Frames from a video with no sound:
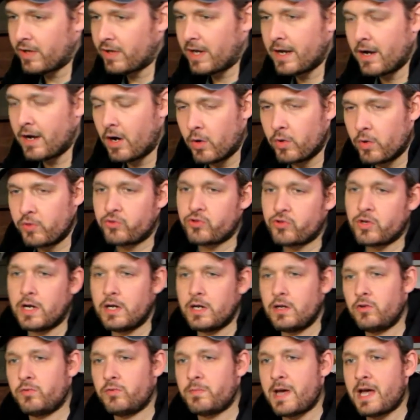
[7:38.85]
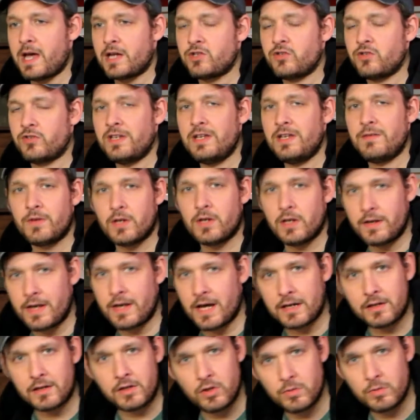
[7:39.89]
I always try to use matches, even on
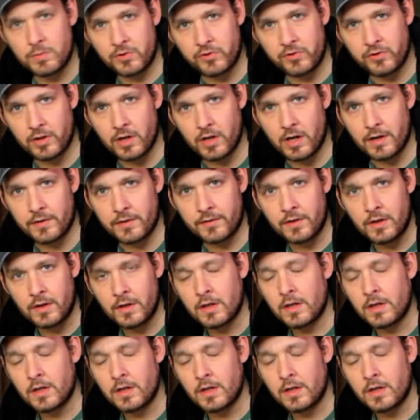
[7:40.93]
non-Cuban cigars.